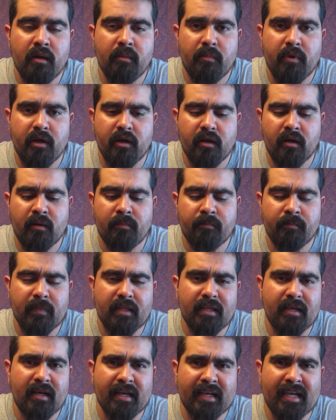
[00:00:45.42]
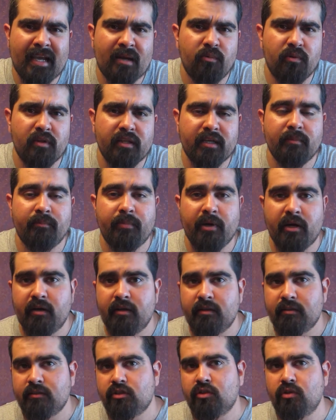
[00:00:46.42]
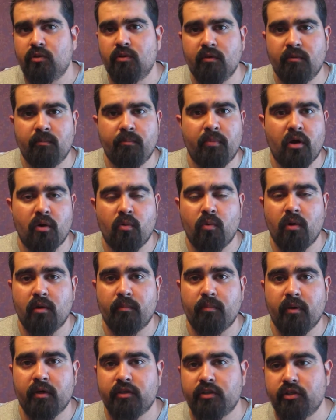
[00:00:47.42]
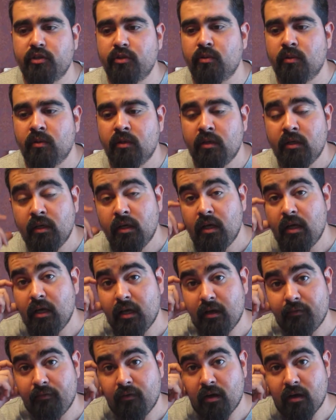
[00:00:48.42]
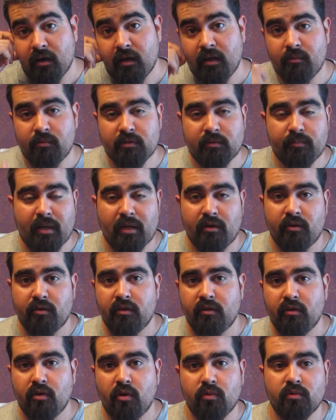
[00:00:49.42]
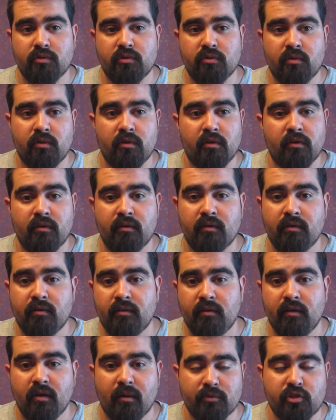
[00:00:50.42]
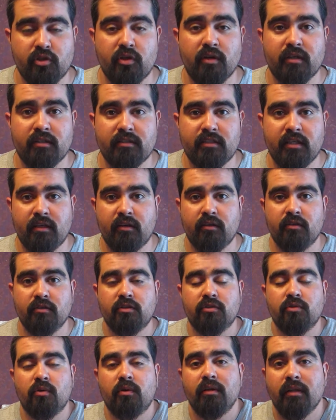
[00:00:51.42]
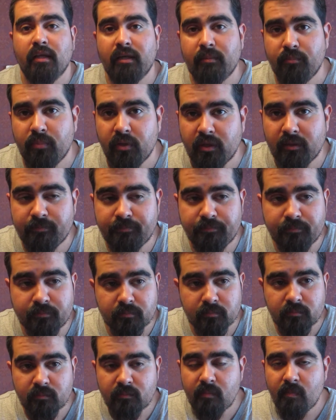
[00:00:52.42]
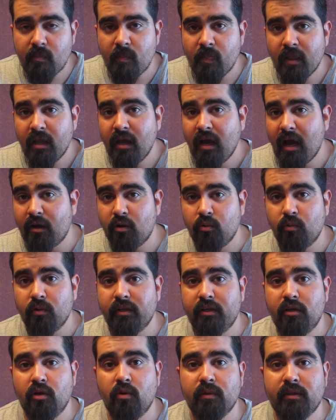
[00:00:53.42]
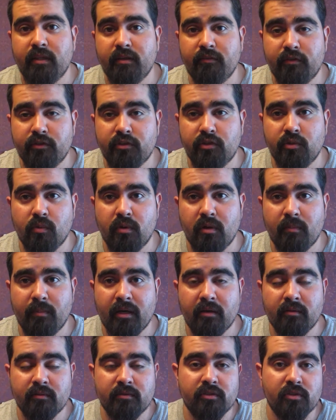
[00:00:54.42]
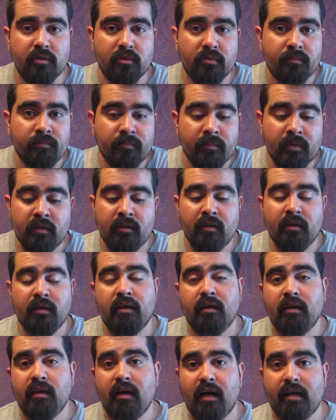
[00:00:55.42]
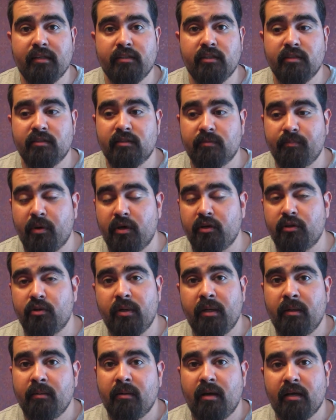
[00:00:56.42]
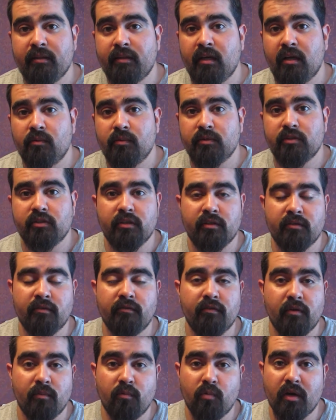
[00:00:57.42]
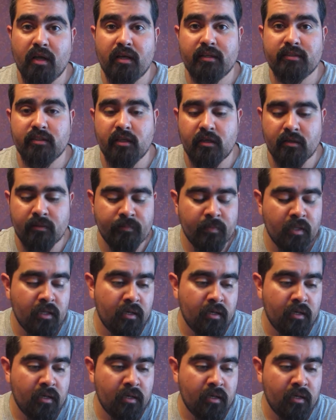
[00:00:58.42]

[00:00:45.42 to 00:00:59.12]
But I can't really compare it to the part one or part two, if it was better than those, or I'm sure it continued the storyline, but I don't really know what the first two were about. So I just, part three, I thought it was good from what I saw.